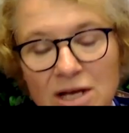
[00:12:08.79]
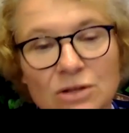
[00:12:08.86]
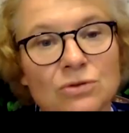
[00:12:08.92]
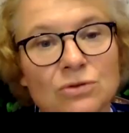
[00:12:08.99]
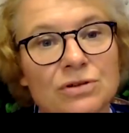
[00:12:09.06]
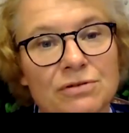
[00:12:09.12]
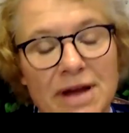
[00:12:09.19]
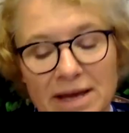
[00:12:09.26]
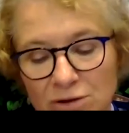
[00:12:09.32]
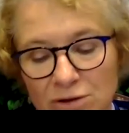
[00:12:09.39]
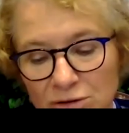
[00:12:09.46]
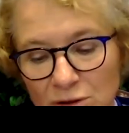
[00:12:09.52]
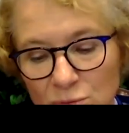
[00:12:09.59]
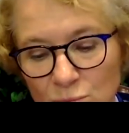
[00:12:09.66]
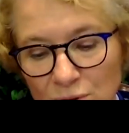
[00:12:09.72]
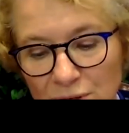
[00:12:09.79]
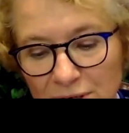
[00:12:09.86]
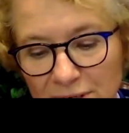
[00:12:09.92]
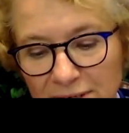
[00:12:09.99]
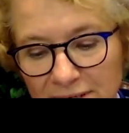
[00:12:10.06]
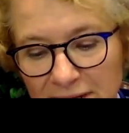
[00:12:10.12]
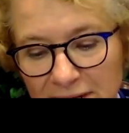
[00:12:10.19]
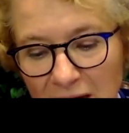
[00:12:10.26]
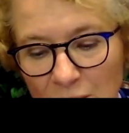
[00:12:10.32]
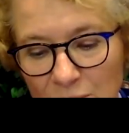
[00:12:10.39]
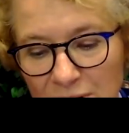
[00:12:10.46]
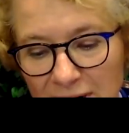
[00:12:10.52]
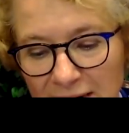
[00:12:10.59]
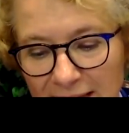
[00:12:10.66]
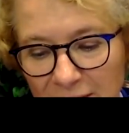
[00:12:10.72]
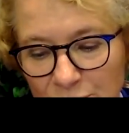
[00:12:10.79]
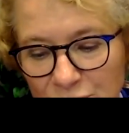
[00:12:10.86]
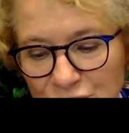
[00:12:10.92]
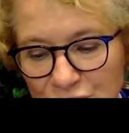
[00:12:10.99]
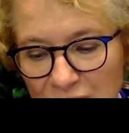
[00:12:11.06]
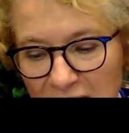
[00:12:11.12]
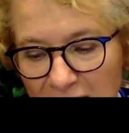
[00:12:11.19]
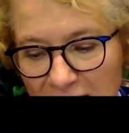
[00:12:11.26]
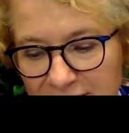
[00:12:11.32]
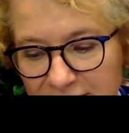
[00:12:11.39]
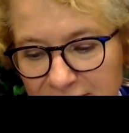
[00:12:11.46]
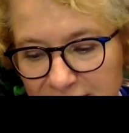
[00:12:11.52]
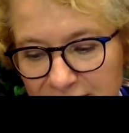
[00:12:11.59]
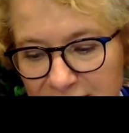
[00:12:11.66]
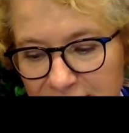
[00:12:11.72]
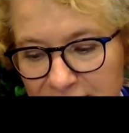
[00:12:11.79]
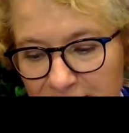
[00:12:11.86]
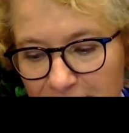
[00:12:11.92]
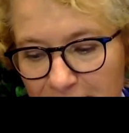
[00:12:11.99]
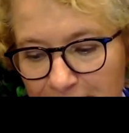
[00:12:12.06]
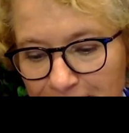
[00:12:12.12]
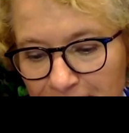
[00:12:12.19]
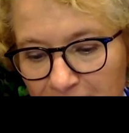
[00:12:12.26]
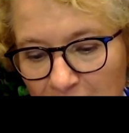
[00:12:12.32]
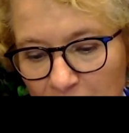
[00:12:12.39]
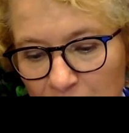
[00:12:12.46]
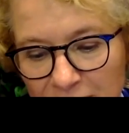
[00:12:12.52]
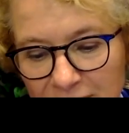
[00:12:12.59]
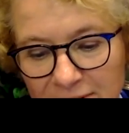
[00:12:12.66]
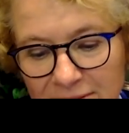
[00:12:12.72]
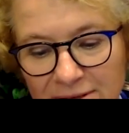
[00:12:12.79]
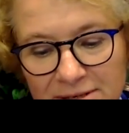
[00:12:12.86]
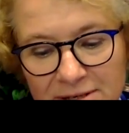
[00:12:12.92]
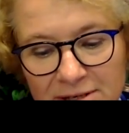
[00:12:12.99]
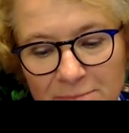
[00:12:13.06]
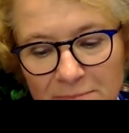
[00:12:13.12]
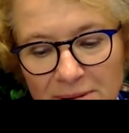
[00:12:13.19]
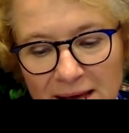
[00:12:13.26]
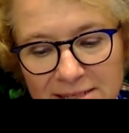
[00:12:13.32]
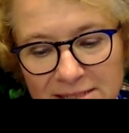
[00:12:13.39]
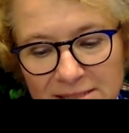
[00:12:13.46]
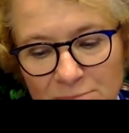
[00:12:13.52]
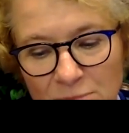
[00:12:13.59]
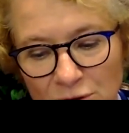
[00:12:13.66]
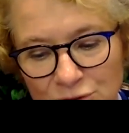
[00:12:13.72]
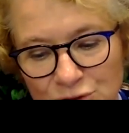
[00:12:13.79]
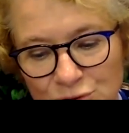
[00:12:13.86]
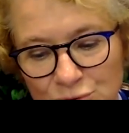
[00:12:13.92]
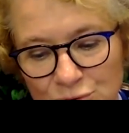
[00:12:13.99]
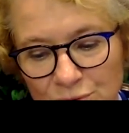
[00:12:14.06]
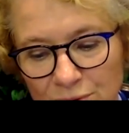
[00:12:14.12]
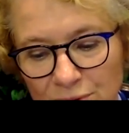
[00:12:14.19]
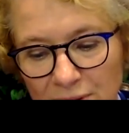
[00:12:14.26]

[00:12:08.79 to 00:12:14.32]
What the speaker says: to the regular work in our language classes within the class module.